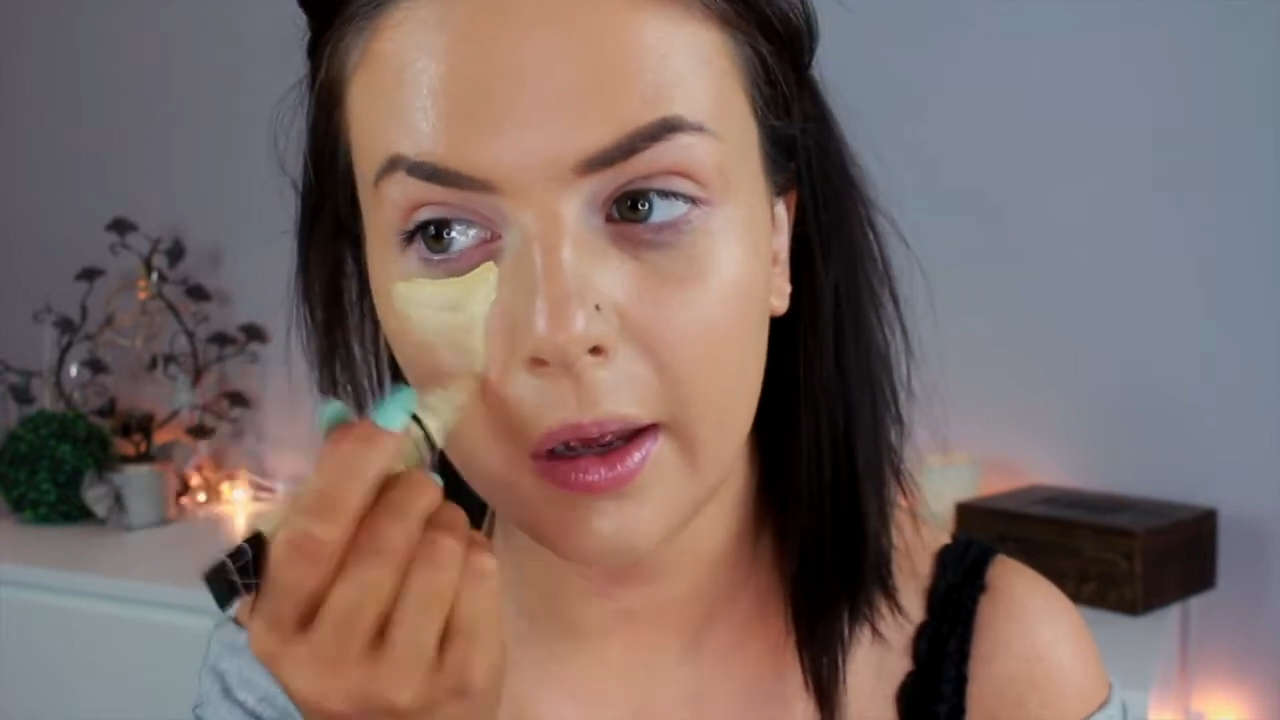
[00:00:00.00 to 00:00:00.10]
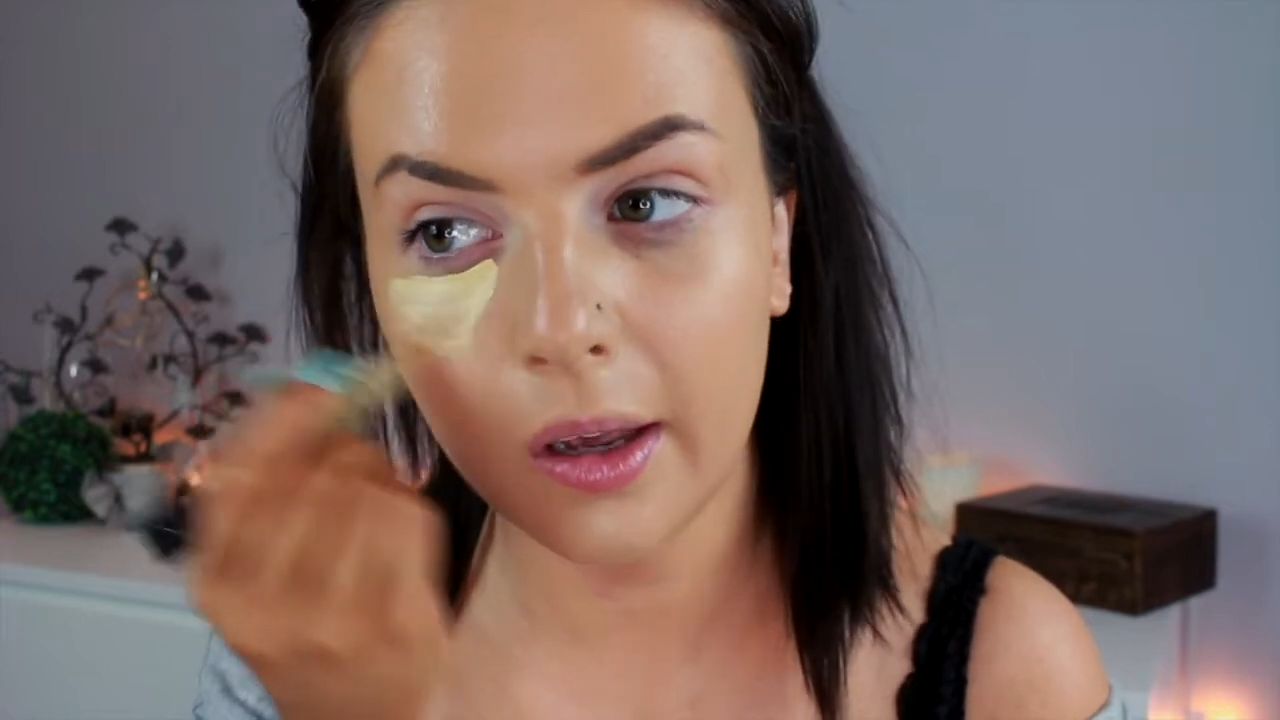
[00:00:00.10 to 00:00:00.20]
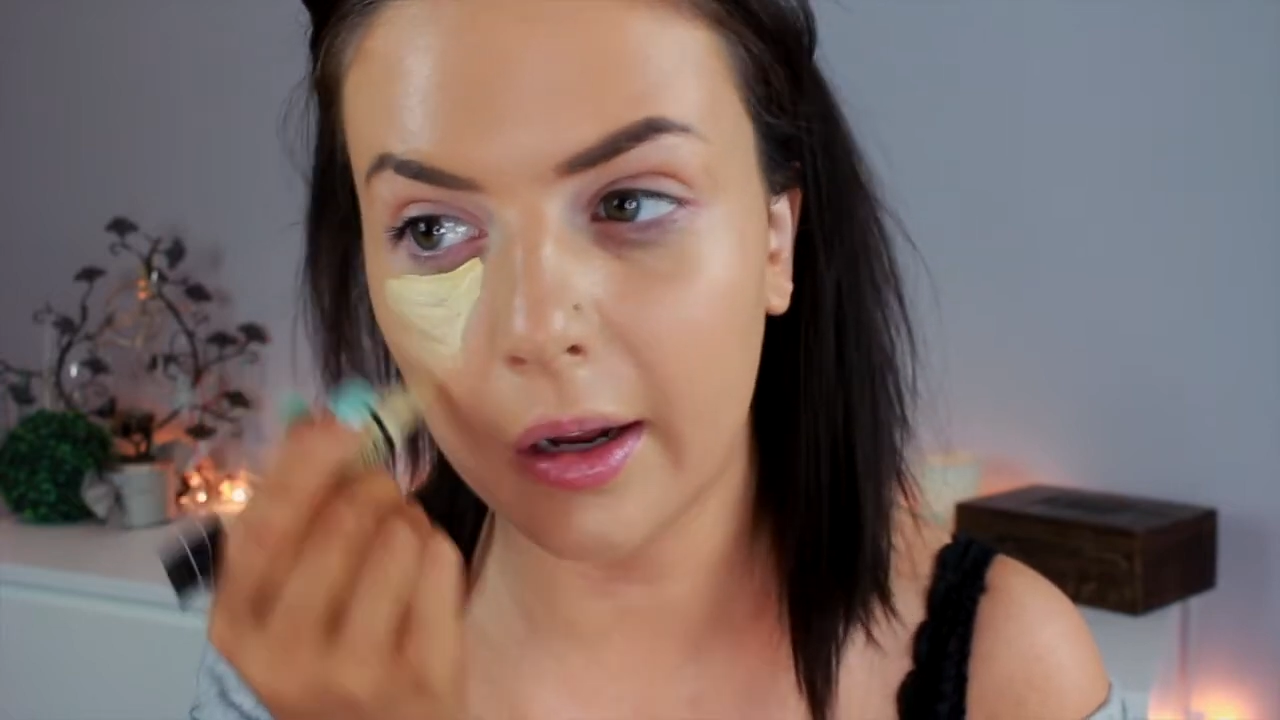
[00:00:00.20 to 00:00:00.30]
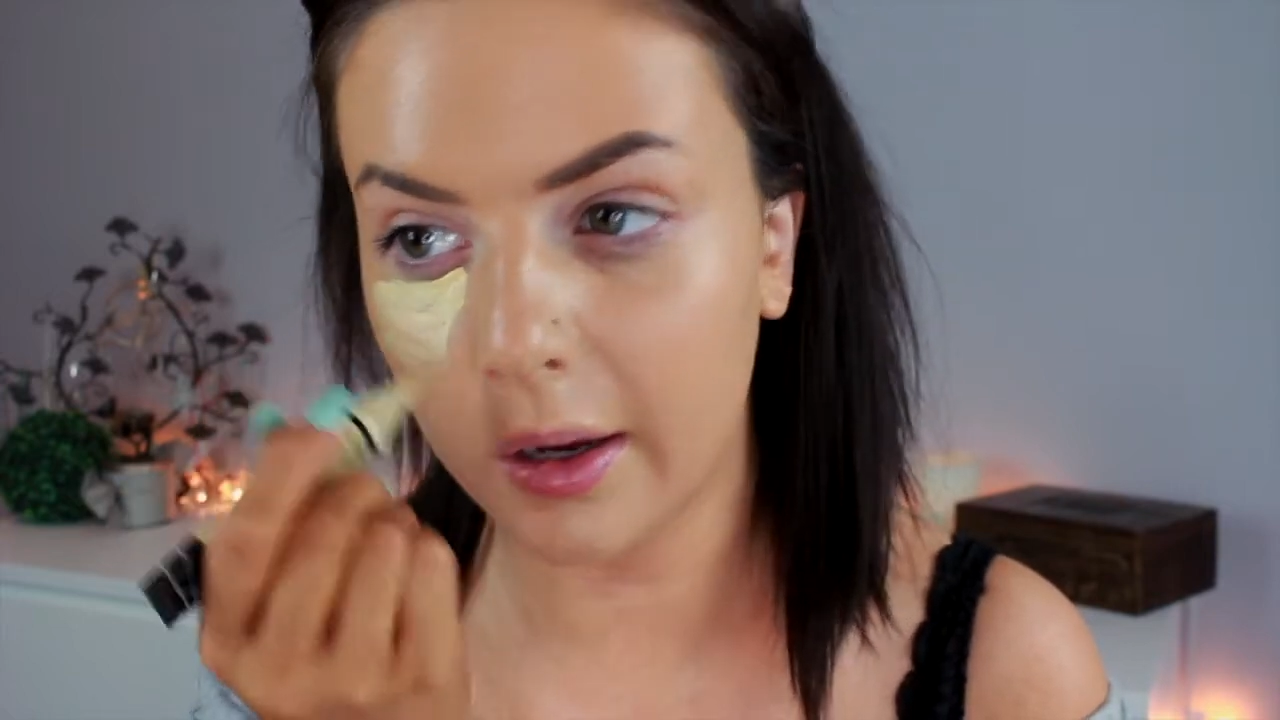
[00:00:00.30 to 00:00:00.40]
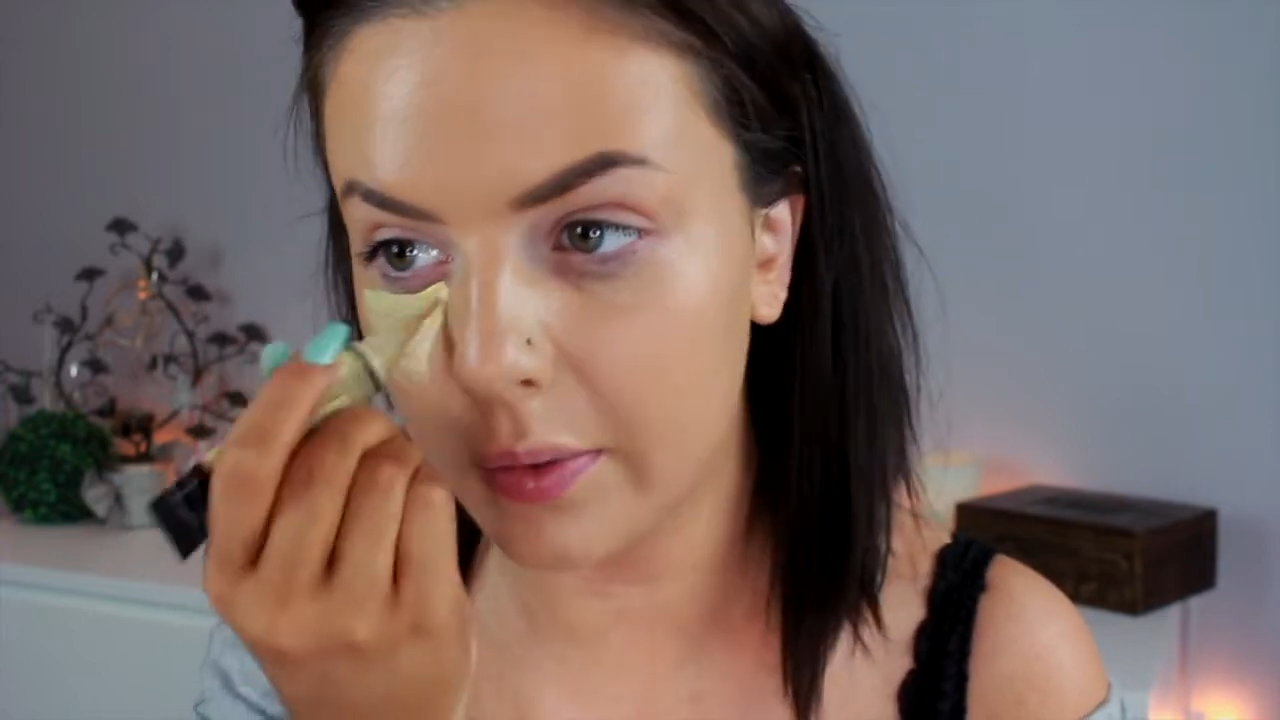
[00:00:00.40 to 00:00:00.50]

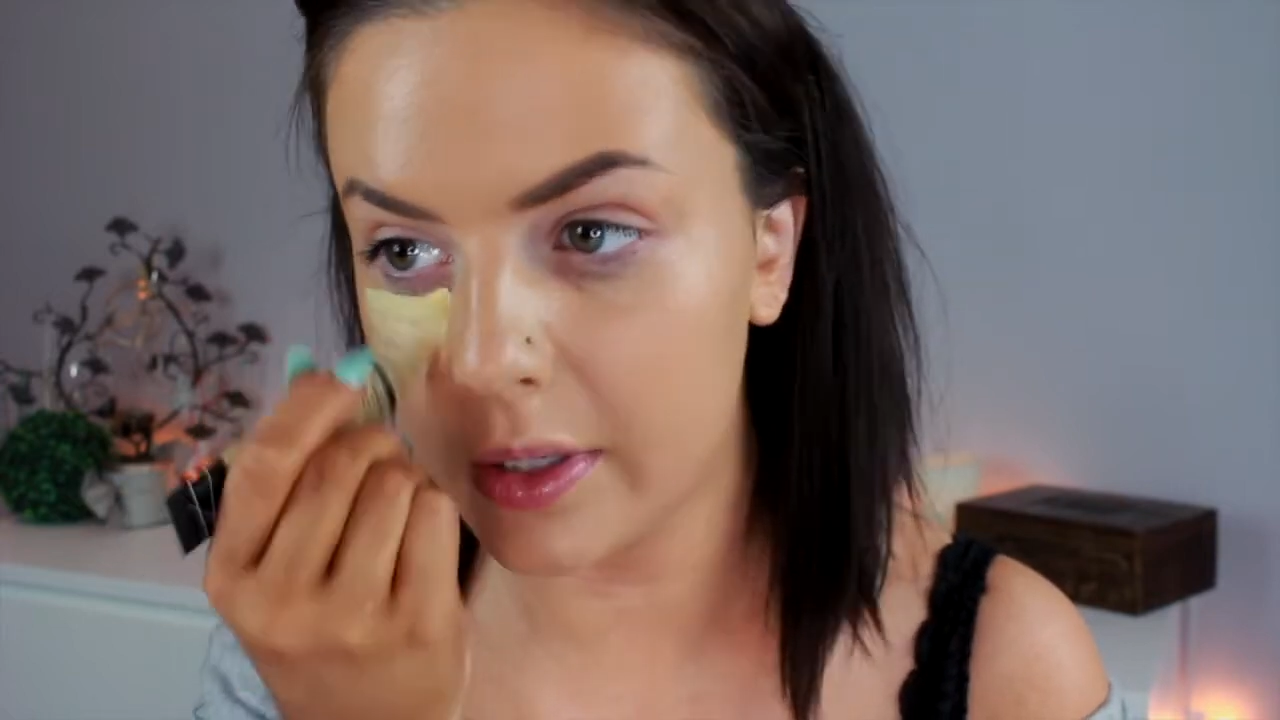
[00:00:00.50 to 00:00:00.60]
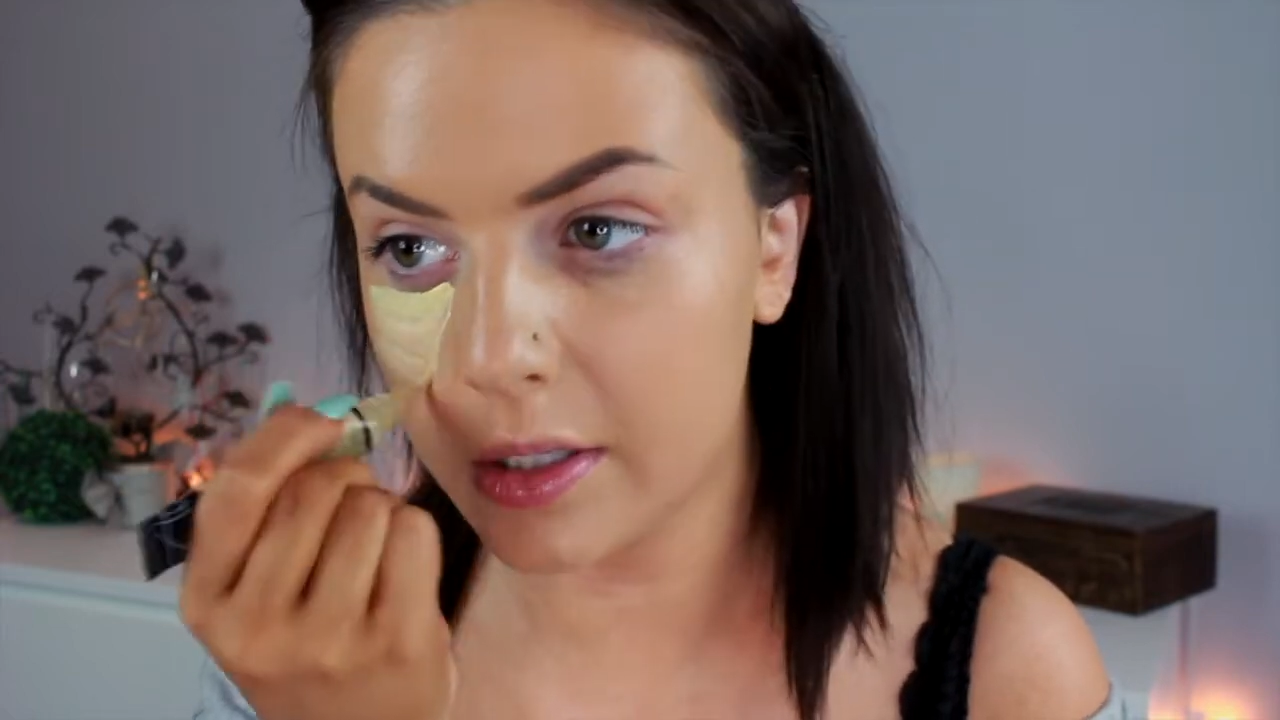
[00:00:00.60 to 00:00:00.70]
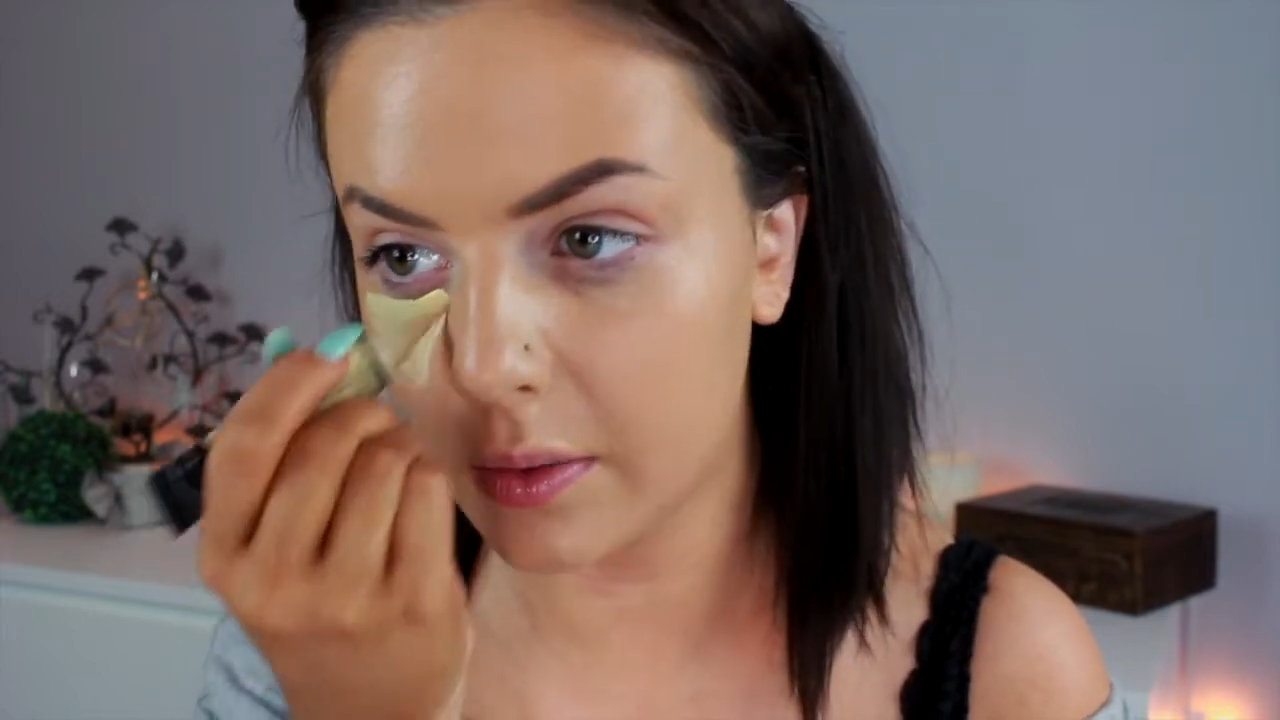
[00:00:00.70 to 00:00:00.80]
and I always